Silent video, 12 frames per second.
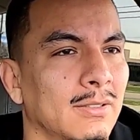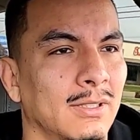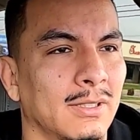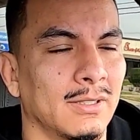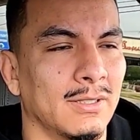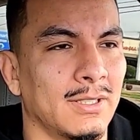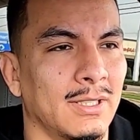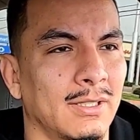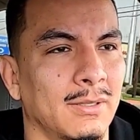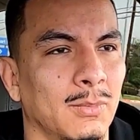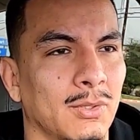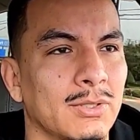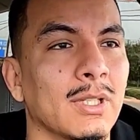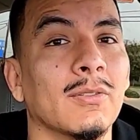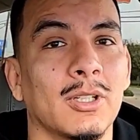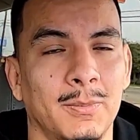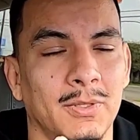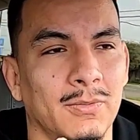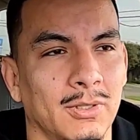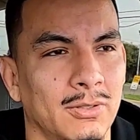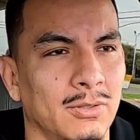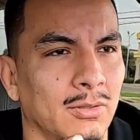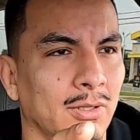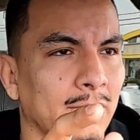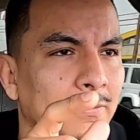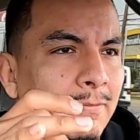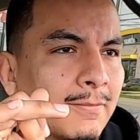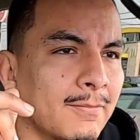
There's more stuff coming for the two-door.